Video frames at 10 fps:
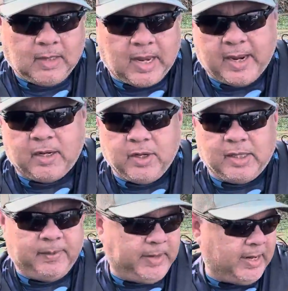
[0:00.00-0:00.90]
I could have
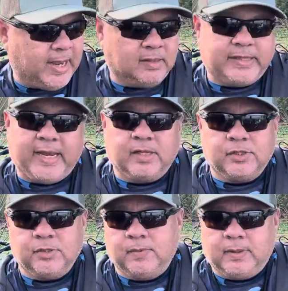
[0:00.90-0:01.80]
limited out taking
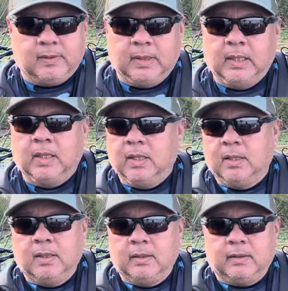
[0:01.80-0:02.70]
2,
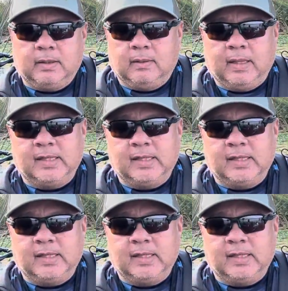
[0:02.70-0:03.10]
but